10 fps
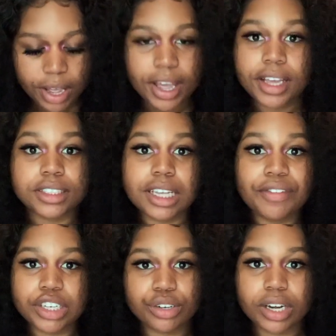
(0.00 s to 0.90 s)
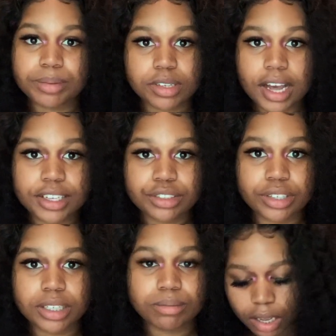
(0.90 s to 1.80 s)
70 grams of ice
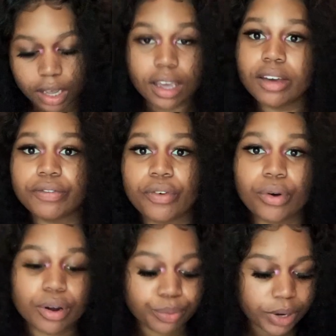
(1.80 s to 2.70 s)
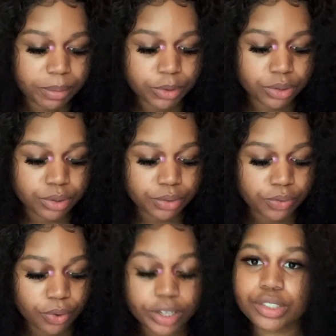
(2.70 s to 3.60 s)
cream. And for Rebel,
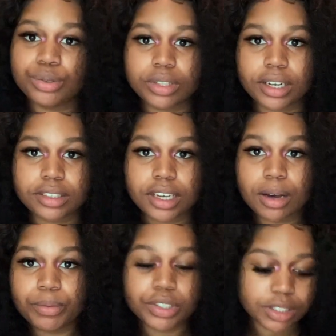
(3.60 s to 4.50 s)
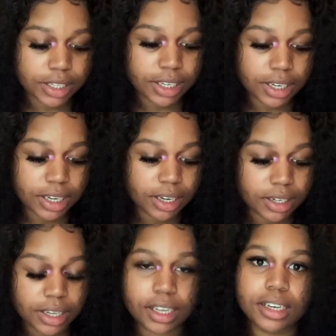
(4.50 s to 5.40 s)
for a 2/3 cup, once
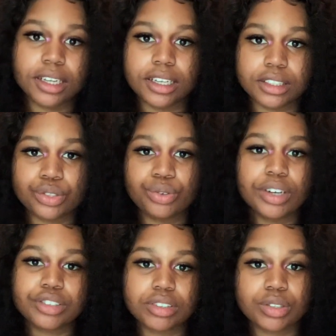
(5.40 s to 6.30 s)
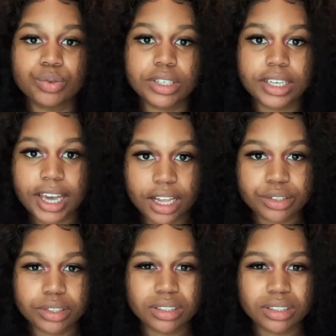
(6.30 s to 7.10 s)
again, it is 220 calories.